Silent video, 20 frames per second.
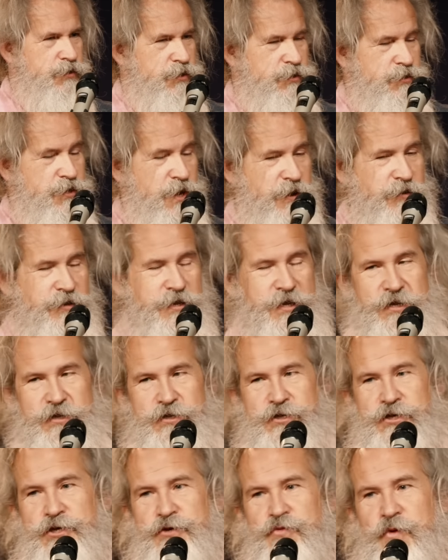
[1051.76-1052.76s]
Now, the
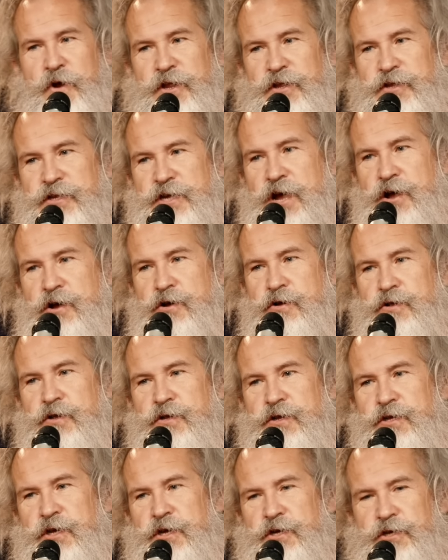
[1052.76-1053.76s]
easiest way to tell
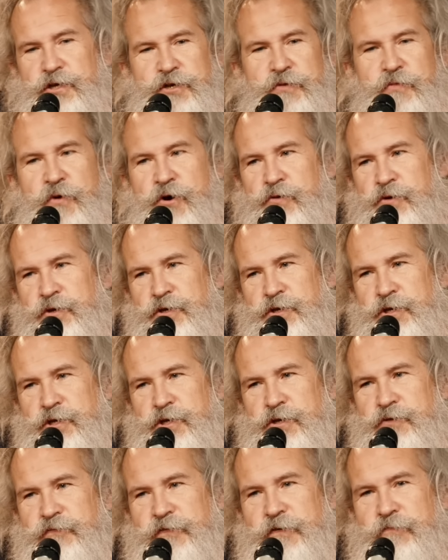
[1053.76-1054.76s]
the
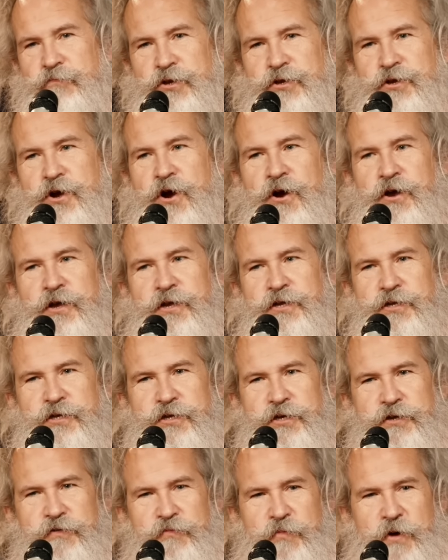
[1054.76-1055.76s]
Samoans from the
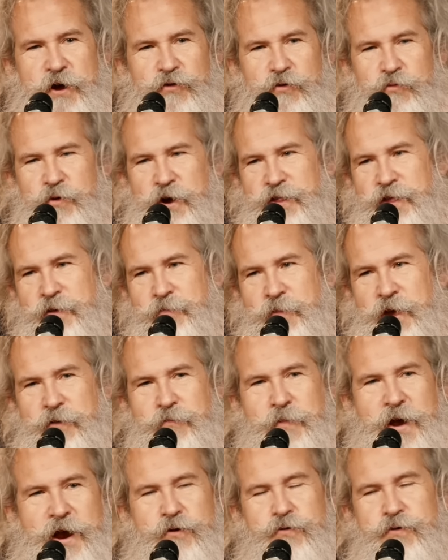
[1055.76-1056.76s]
Tongans is by the way they make
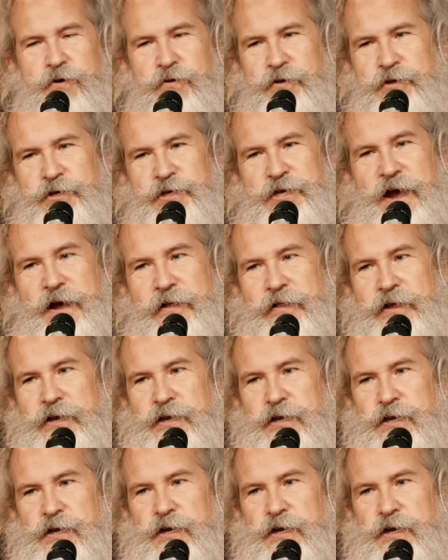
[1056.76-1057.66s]
macaroni salad.